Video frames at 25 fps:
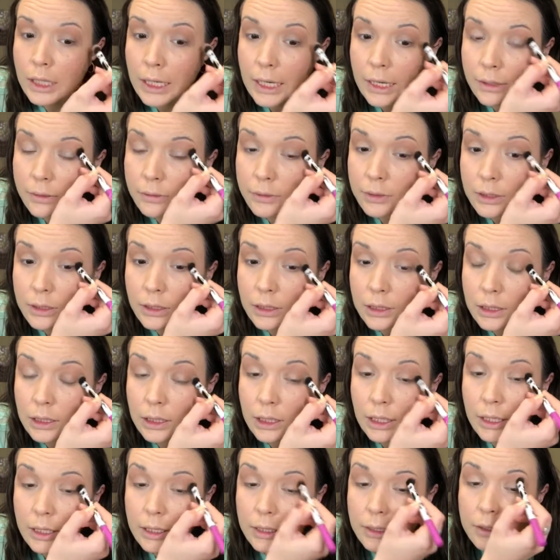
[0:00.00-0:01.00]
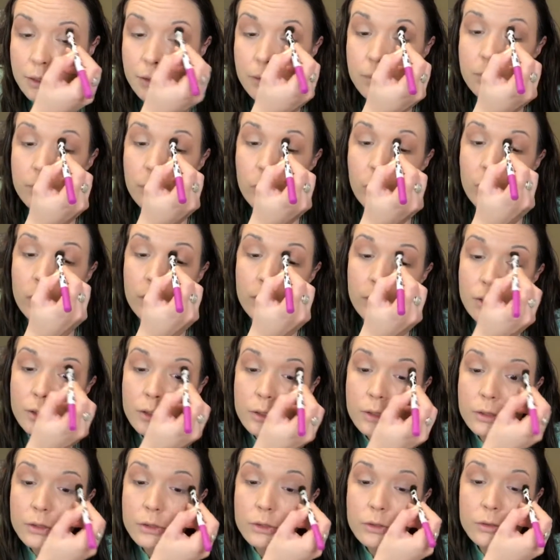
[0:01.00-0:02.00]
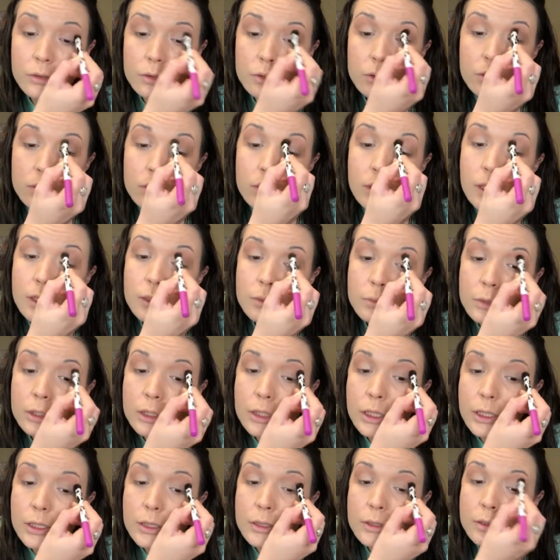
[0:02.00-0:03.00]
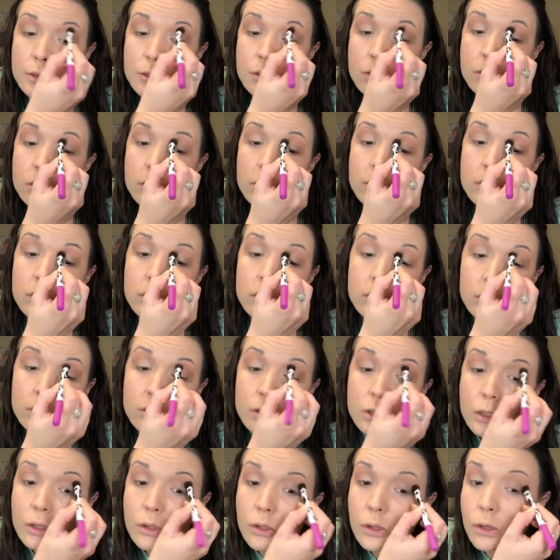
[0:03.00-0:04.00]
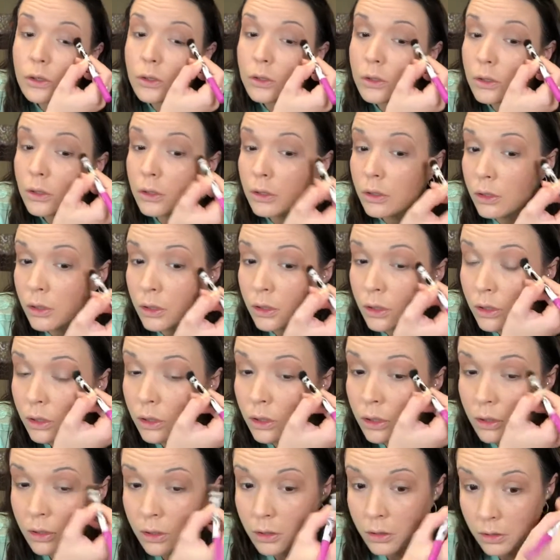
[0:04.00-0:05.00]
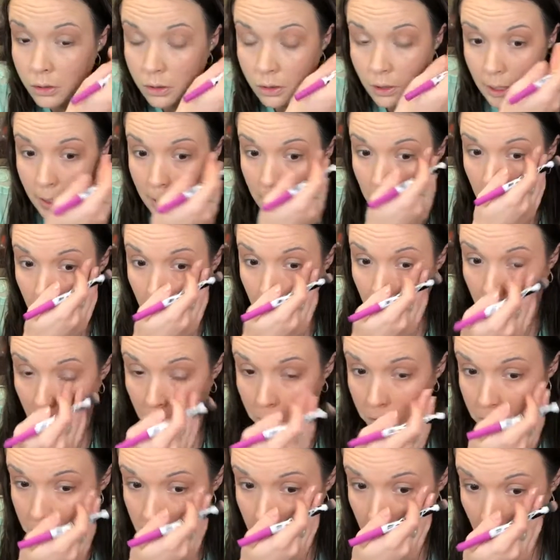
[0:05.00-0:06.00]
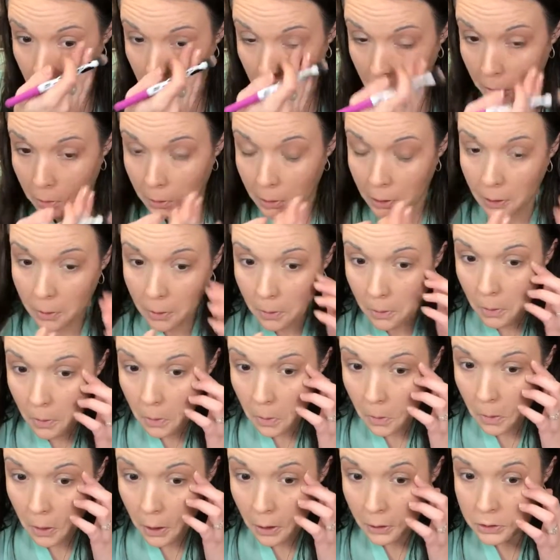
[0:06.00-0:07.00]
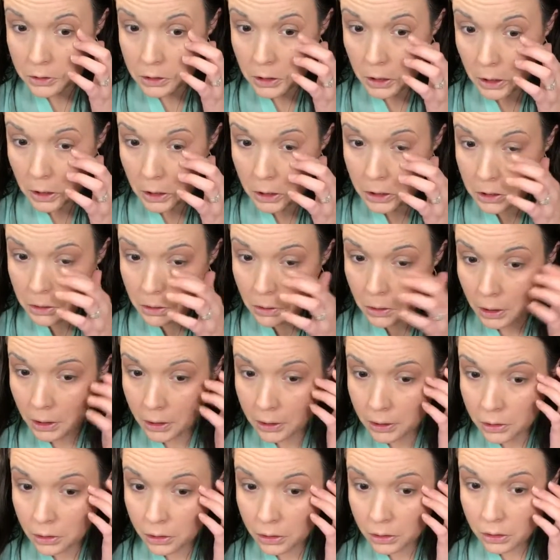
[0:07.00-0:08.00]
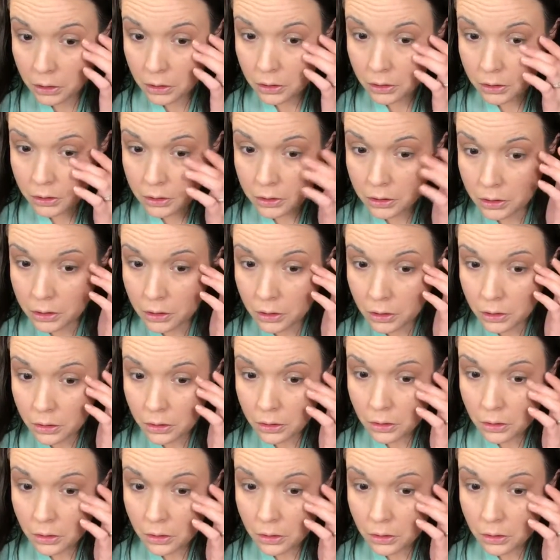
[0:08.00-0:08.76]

I really like more neutral type shades, just in general. Like looks, you know what I mean? Not shades, like looks.